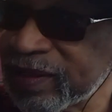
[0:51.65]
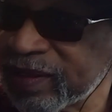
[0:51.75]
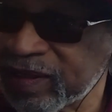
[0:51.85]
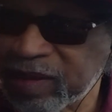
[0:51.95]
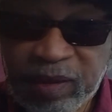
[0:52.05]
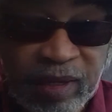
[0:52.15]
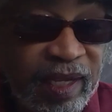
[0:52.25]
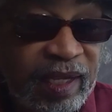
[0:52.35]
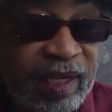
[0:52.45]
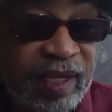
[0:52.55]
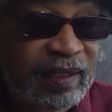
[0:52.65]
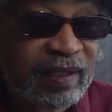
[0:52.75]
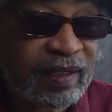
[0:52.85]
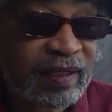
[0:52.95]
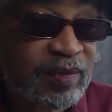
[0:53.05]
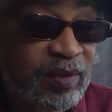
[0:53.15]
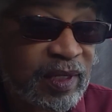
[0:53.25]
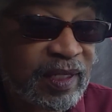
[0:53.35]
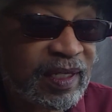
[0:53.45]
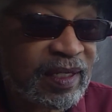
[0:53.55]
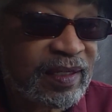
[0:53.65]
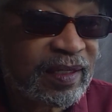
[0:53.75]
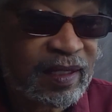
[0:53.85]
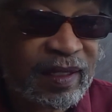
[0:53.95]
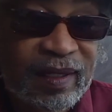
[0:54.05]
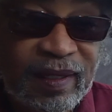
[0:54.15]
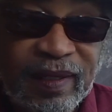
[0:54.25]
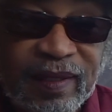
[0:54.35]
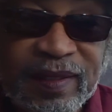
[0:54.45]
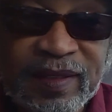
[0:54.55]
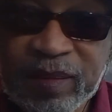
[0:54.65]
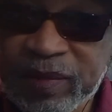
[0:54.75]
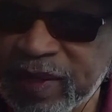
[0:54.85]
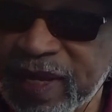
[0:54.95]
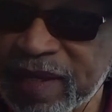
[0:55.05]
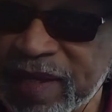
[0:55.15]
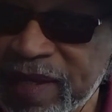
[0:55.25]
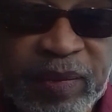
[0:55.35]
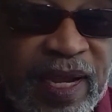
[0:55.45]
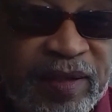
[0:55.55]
Hey, it is what it is. Some of you cats are going to be out there